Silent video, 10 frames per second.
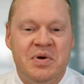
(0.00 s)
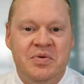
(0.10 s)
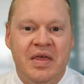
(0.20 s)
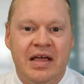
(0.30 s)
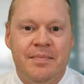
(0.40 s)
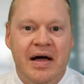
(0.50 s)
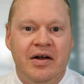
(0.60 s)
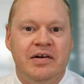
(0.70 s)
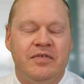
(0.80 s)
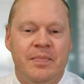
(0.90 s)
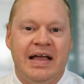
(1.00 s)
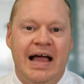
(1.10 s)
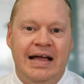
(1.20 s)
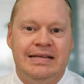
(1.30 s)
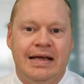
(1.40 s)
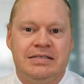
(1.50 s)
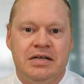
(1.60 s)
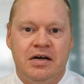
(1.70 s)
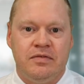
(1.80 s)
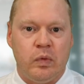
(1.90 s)
when you think about it from the
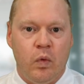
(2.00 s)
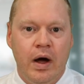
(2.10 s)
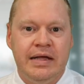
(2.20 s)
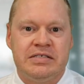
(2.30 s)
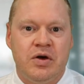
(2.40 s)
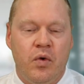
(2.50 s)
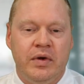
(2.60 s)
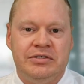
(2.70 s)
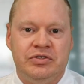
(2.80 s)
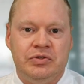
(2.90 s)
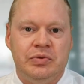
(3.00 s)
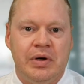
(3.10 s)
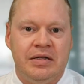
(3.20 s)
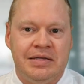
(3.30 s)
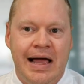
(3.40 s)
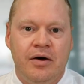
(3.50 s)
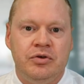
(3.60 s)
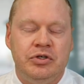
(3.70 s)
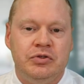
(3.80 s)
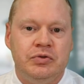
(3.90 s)
context of what is going to allow
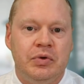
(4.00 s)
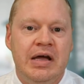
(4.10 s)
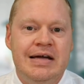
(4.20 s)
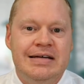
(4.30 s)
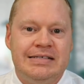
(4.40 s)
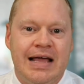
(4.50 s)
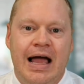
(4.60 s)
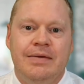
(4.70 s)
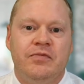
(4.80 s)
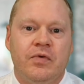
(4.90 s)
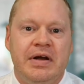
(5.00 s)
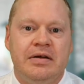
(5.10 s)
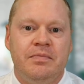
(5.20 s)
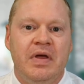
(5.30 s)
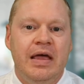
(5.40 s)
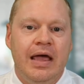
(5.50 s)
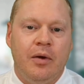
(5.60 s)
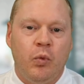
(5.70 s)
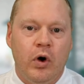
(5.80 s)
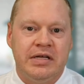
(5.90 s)
you time freedom
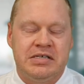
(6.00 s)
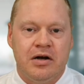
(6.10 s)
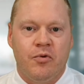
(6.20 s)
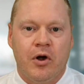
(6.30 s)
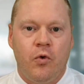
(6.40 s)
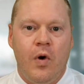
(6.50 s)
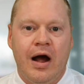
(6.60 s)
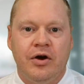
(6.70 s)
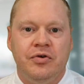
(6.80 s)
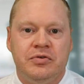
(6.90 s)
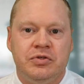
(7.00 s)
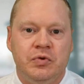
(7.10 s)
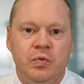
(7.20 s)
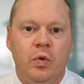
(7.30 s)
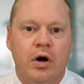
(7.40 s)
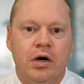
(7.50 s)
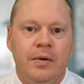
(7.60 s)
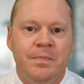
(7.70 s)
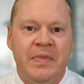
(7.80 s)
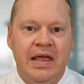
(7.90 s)
and what is going to require you to work
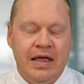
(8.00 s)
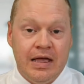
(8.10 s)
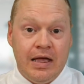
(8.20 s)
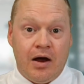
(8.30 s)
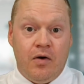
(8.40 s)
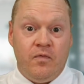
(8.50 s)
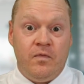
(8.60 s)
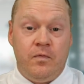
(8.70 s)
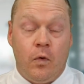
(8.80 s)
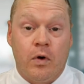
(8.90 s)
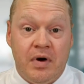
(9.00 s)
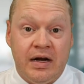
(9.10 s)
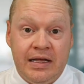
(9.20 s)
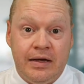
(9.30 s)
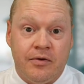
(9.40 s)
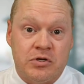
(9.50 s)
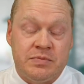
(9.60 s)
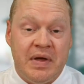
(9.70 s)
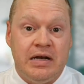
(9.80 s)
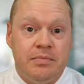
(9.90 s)
for money or
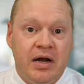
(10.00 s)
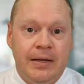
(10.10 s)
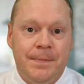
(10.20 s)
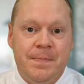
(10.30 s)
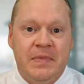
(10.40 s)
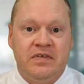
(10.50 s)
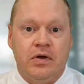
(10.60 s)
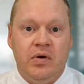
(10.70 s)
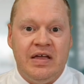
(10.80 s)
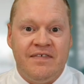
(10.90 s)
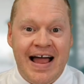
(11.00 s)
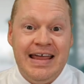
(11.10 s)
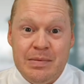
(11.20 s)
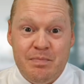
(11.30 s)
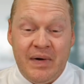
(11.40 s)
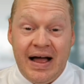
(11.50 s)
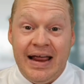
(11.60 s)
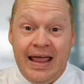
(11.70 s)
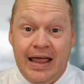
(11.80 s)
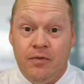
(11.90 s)
spend money. So if I can
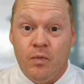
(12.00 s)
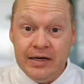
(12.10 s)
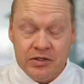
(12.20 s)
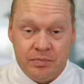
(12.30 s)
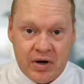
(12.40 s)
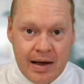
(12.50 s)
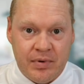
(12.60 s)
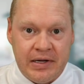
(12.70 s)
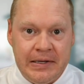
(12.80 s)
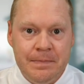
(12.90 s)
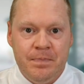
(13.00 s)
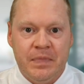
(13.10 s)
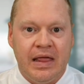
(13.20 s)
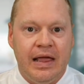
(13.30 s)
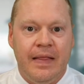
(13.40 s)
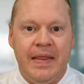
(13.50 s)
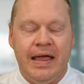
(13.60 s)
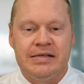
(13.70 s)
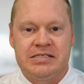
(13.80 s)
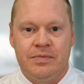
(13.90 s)
buy a rental property and
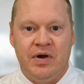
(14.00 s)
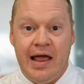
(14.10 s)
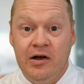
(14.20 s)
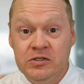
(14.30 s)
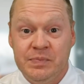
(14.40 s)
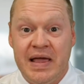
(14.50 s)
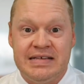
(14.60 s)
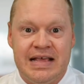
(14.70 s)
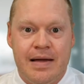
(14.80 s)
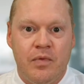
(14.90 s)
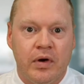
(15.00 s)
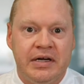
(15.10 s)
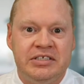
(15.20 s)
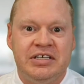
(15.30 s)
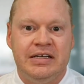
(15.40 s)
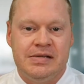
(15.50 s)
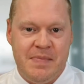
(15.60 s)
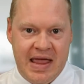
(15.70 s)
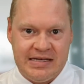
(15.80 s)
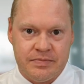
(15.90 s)
then someone else pays that mortgage and
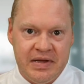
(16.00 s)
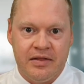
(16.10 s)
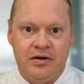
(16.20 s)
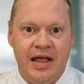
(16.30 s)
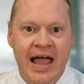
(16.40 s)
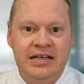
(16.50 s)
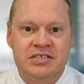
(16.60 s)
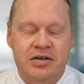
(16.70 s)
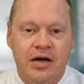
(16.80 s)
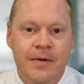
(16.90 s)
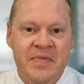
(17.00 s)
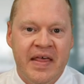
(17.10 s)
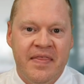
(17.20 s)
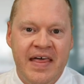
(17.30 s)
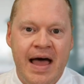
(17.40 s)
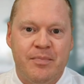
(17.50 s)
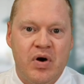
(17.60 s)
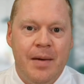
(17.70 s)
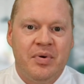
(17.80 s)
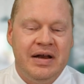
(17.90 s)
pays me a little extra, that
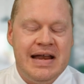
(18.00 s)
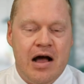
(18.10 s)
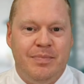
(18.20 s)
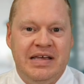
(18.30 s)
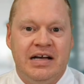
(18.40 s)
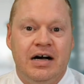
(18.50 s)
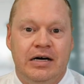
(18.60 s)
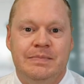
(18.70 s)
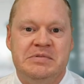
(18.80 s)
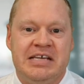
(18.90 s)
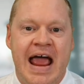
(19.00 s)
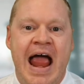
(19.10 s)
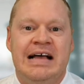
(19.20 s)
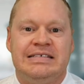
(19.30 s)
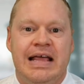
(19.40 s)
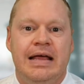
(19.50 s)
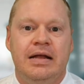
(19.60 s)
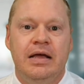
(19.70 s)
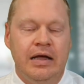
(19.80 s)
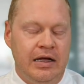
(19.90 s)
property now becomes an asset.
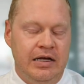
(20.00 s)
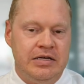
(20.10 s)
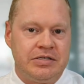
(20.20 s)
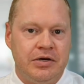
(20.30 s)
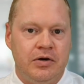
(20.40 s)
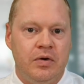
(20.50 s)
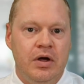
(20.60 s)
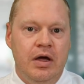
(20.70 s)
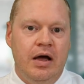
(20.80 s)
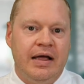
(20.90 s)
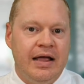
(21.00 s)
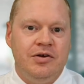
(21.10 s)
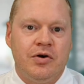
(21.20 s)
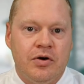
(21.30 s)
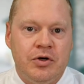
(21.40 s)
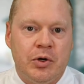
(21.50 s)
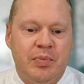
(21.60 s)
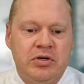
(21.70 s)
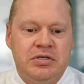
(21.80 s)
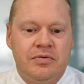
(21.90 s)
So again, your, your
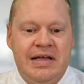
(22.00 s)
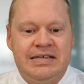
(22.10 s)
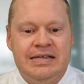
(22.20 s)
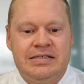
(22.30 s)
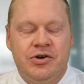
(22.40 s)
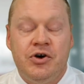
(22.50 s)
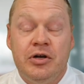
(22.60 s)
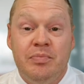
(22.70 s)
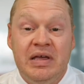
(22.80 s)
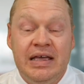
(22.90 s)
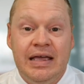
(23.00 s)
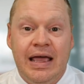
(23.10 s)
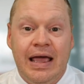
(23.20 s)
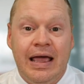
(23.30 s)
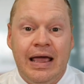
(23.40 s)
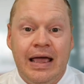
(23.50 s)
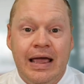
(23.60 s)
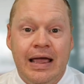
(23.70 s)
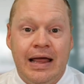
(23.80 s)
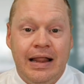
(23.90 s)
personal residence could be
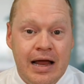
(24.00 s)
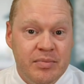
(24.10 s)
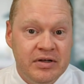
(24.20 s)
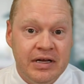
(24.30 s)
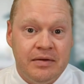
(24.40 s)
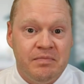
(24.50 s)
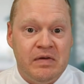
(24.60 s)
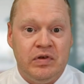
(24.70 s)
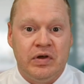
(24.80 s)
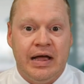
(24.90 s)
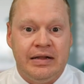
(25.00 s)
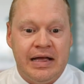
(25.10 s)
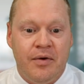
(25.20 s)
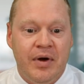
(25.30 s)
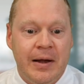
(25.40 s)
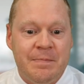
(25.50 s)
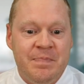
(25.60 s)
a, a liability if you look at it that way.